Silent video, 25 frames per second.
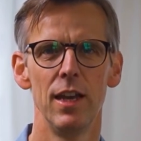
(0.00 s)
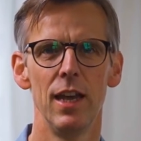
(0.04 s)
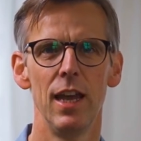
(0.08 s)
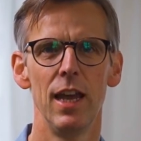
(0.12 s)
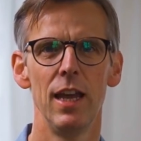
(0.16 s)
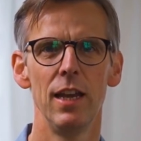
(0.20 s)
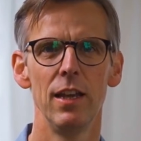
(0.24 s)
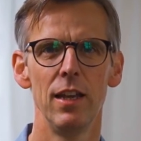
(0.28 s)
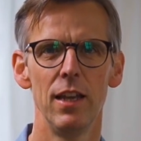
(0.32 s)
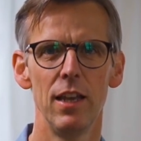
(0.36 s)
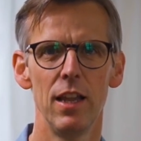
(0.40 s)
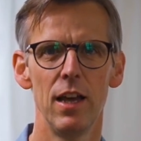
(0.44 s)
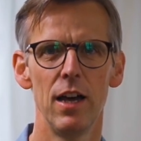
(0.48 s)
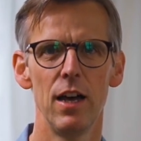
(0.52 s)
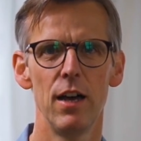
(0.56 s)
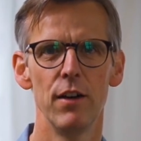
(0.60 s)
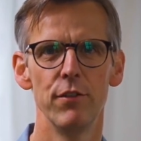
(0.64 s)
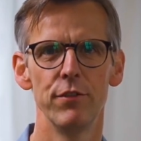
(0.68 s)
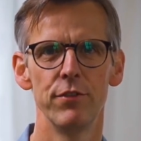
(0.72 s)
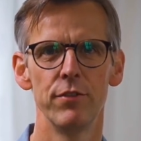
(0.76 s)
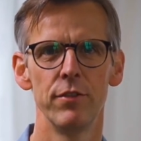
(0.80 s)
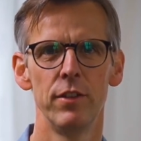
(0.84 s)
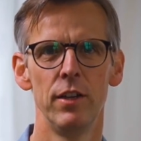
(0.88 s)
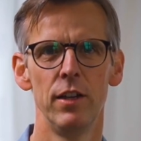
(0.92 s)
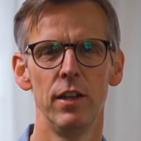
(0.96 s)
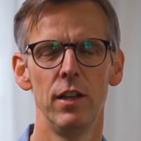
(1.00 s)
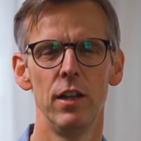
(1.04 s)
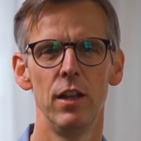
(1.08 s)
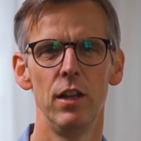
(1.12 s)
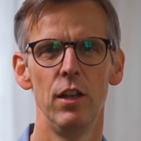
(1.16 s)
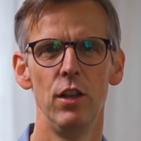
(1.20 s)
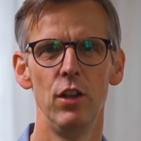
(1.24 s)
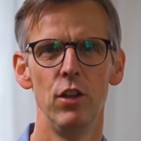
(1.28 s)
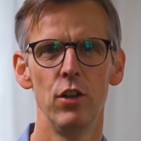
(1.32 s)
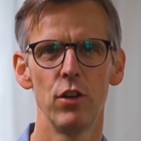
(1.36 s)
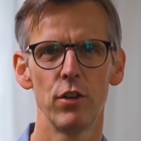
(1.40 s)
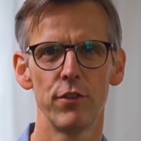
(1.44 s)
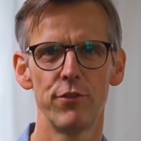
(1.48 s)
In love,
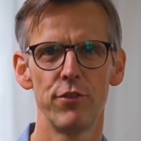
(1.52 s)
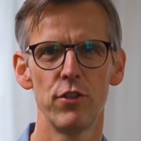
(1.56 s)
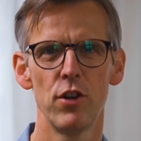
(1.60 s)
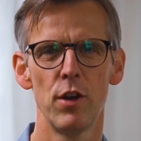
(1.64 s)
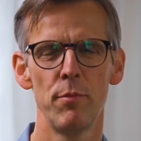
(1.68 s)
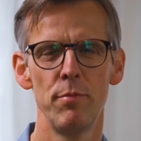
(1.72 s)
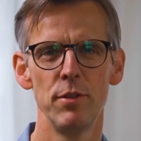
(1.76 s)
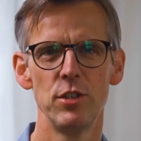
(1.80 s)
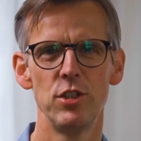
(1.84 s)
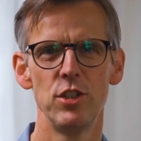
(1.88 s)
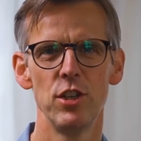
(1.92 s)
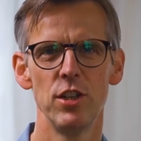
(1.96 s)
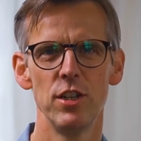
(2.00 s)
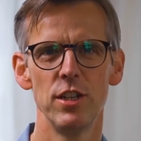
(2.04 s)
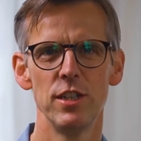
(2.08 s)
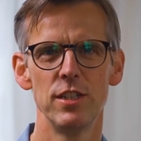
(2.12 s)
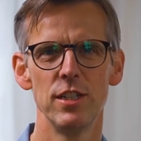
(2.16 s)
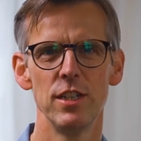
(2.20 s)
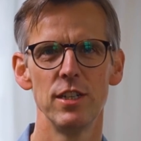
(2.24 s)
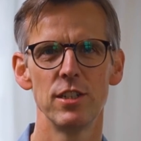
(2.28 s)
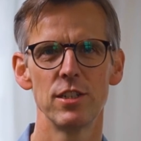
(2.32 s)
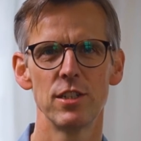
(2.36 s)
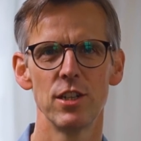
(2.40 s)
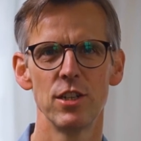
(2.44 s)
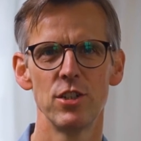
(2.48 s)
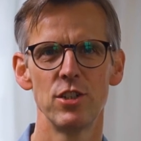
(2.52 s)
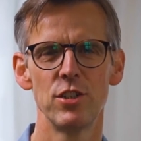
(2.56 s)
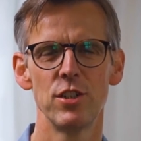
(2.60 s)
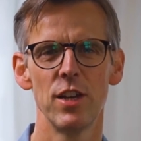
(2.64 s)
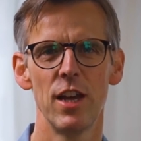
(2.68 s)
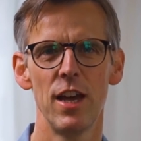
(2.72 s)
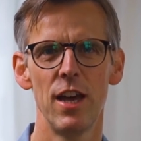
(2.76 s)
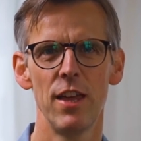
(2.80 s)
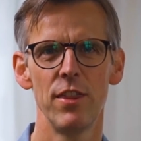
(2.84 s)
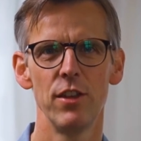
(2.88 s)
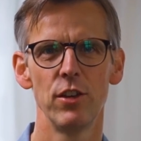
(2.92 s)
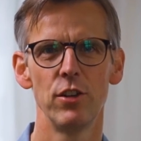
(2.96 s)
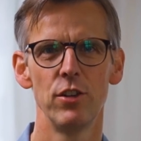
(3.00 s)
look for opportunities to
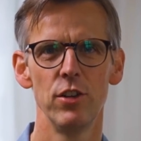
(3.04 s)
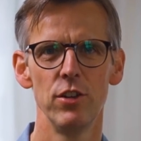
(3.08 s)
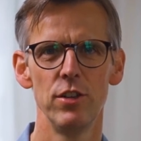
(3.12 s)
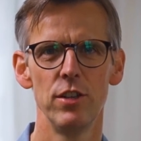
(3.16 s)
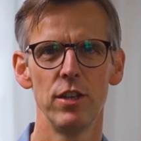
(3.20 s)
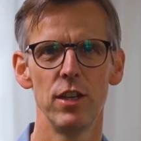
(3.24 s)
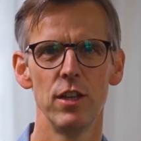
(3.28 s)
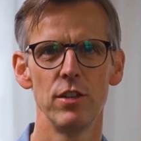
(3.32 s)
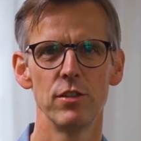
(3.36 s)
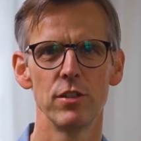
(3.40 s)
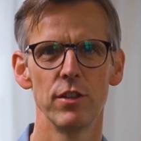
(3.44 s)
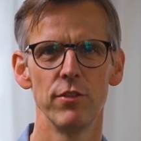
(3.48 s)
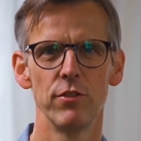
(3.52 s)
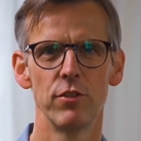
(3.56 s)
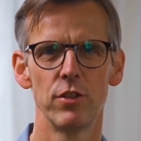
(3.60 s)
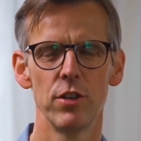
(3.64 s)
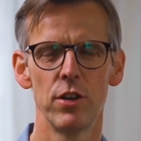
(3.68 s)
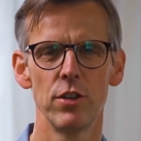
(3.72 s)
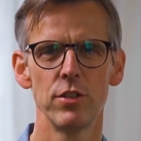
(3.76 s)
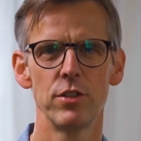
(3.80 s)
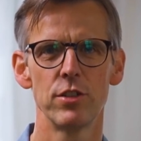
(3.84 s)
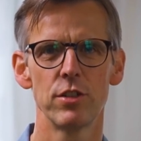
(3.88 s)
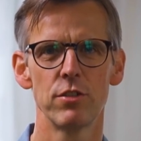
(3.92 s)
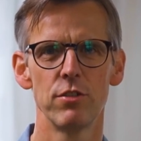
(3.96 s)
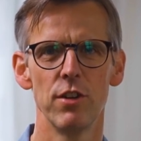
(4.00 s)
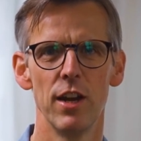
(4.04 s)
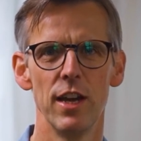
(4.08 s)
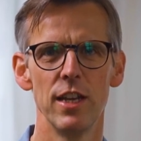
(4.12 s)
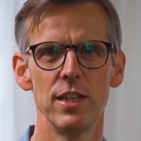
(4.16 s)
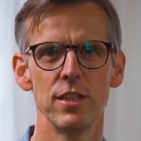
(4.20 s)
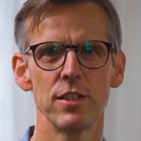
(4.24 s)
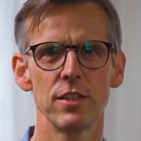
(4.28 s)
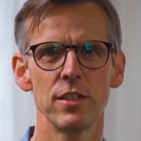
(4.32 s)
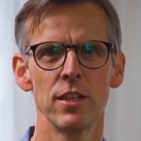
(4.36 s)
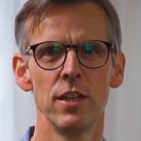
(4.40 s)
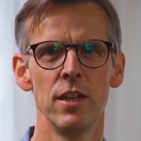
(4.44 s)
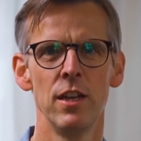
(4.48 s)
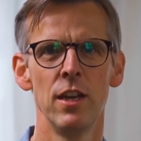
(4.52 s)
share the good news of God's
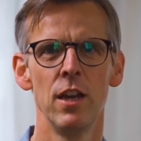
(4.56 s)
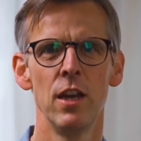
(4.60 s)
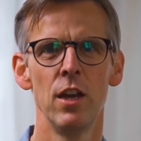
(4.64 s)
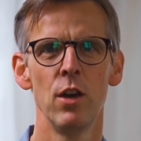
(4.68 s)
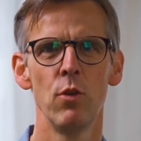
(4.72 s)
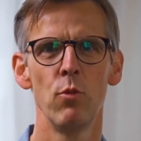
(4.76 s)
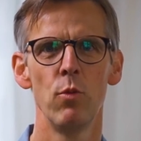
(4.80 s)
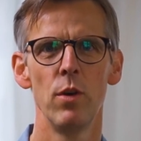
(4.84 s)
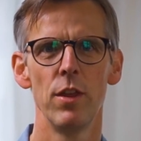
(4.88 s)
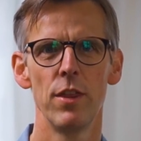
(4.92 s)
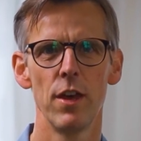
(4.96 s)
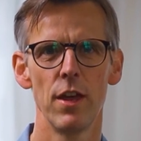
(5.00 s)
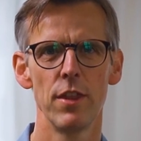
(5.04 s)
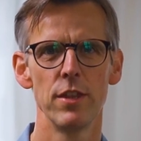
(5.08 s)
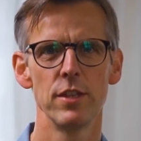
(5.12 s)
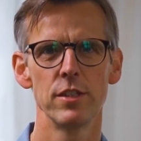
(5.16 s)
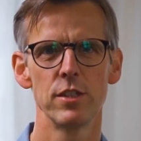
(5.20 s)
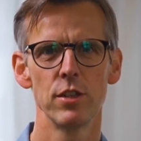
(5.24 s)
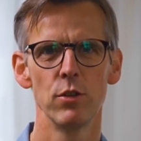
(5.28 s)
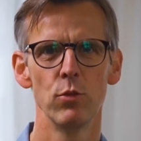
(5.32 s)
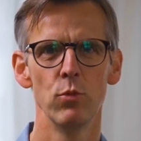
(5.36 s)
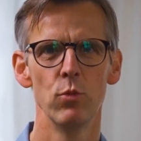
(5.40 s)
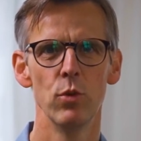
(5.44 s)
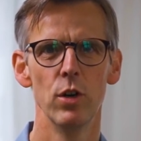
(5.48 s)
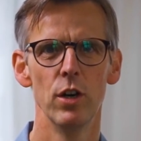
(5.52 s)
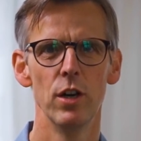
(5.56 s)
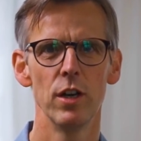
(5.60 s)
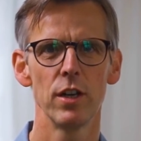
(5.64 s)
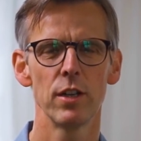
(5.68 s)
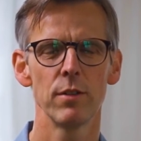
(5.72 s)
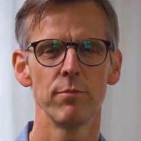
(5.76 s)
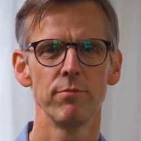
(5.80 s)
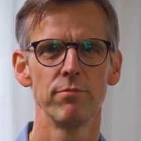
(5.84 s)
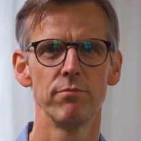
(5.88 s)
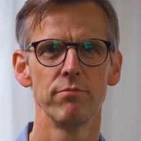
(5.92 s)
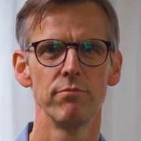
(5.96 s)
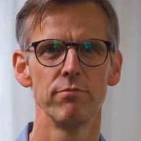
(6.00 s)
grace with others at work.